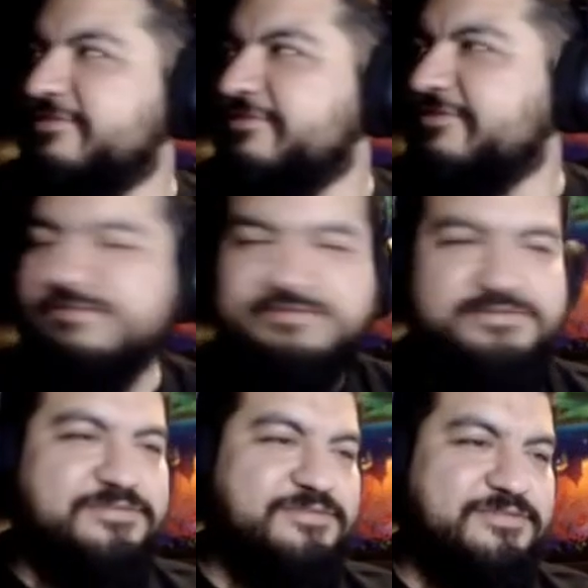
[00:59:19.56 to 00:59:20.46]

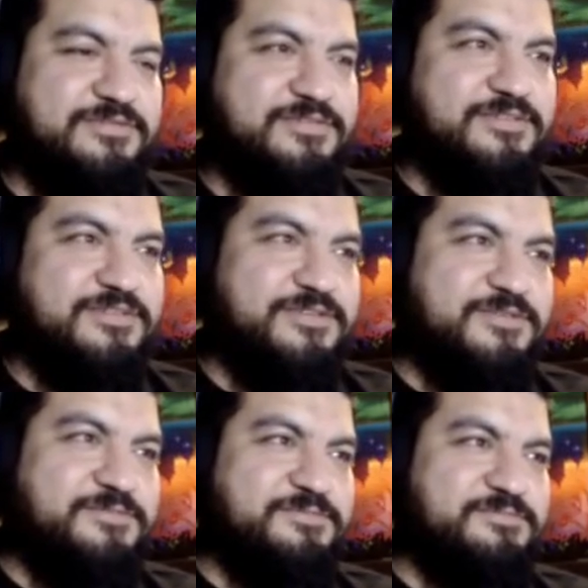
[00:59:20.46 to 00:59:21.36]

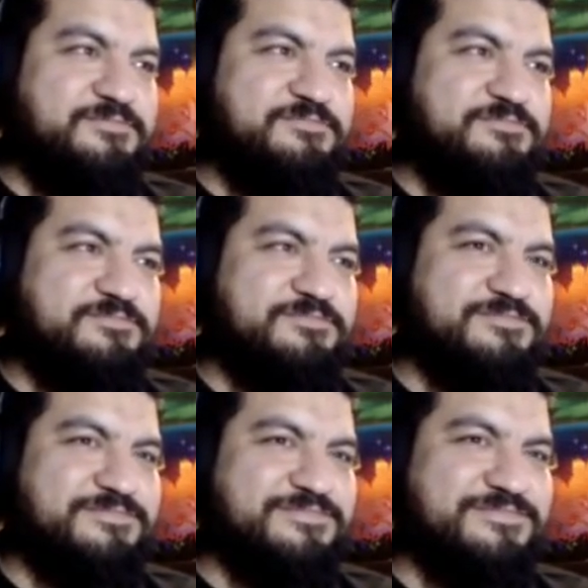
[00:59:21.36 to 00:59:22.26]

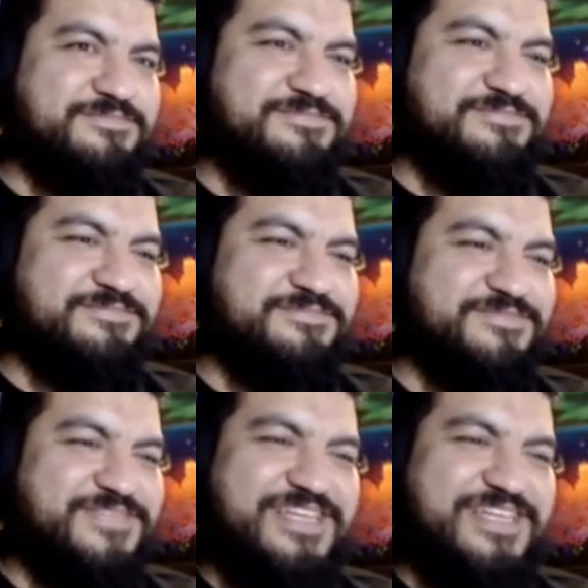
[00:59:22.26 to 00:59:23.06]
(not speaking)